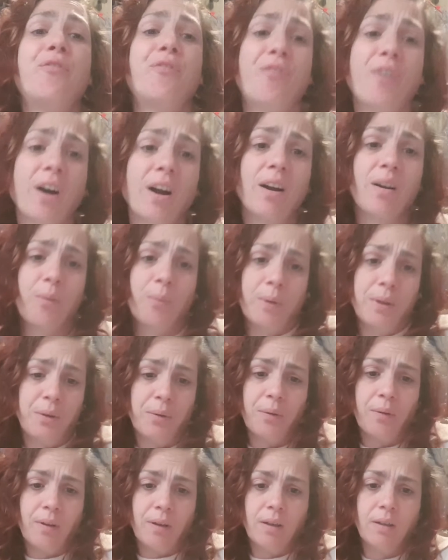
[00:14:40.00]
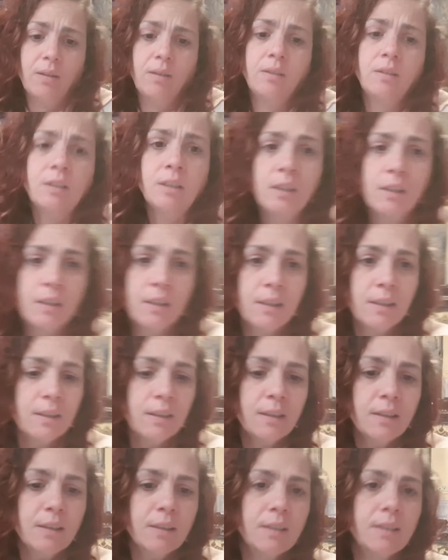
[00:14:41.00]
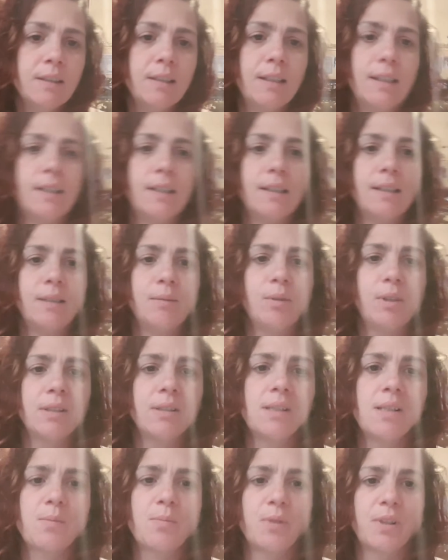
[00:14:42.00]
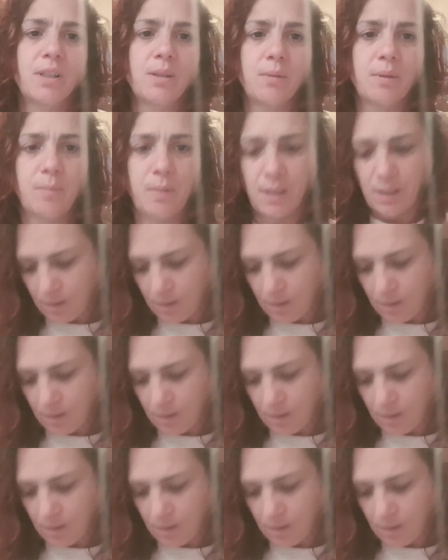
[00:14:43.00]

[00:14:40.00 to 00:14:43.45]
fuck we do that. I just bring you in a bit